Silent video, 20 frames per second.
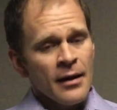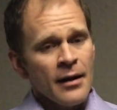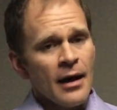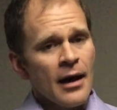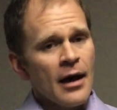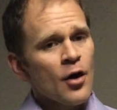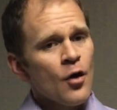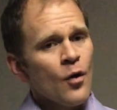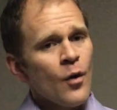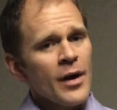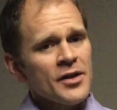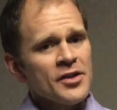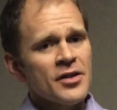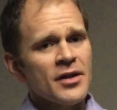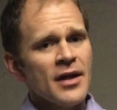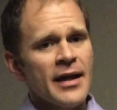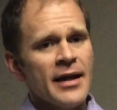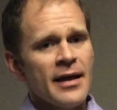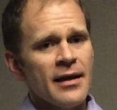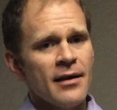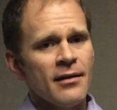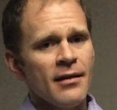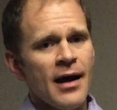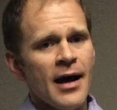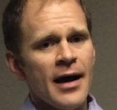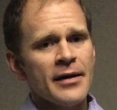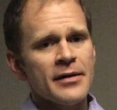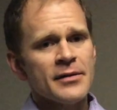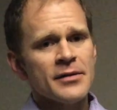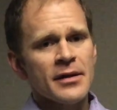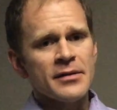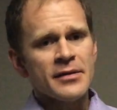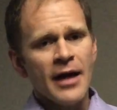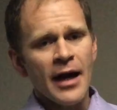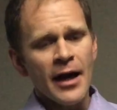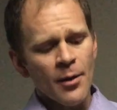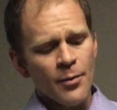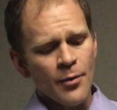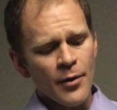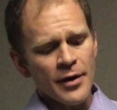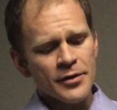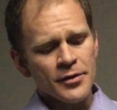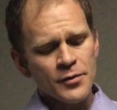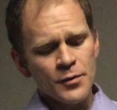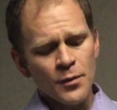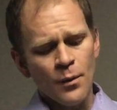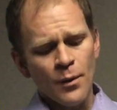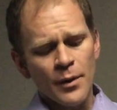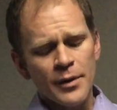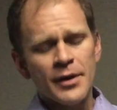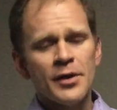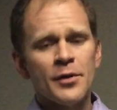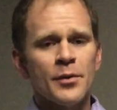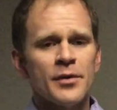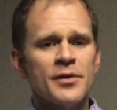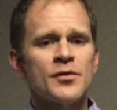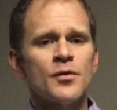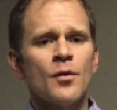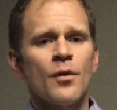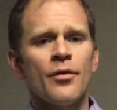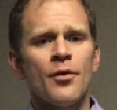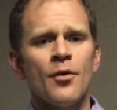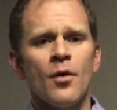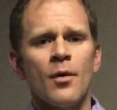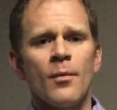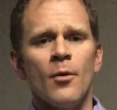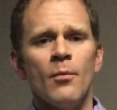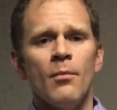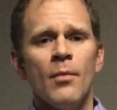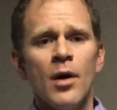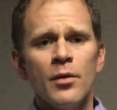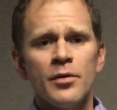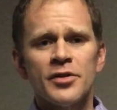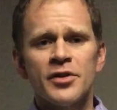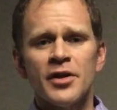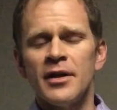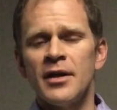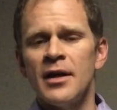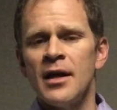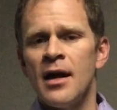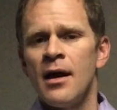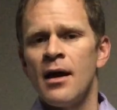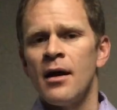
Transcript: Now, a question I get a lot is, as chiropractors, we're working to restore the normal motion.